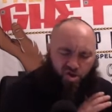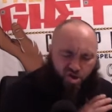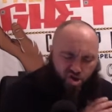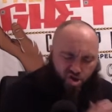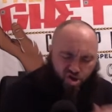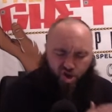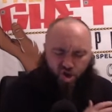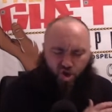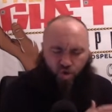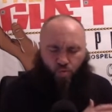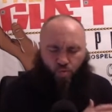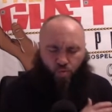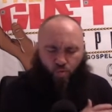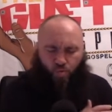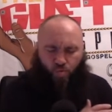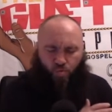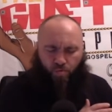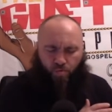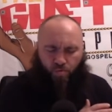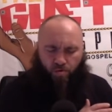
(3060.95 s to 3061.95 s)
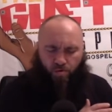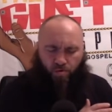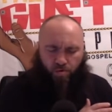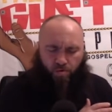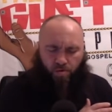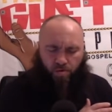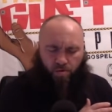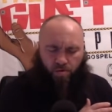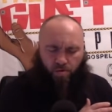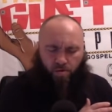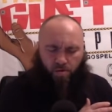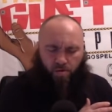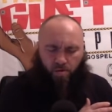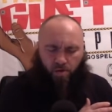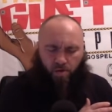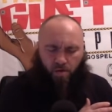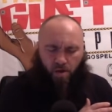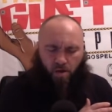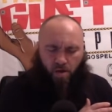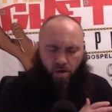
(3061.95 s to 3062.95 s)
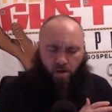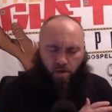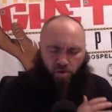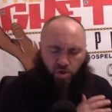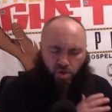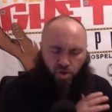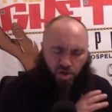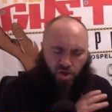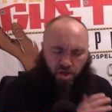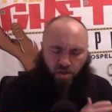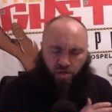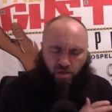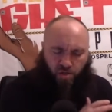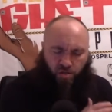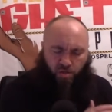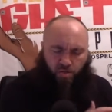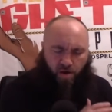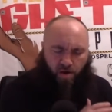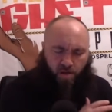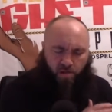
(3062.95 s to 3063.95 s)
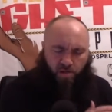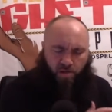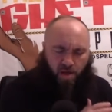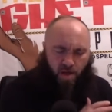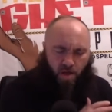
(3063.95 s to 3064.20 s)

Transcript: you. In Jesus Christ's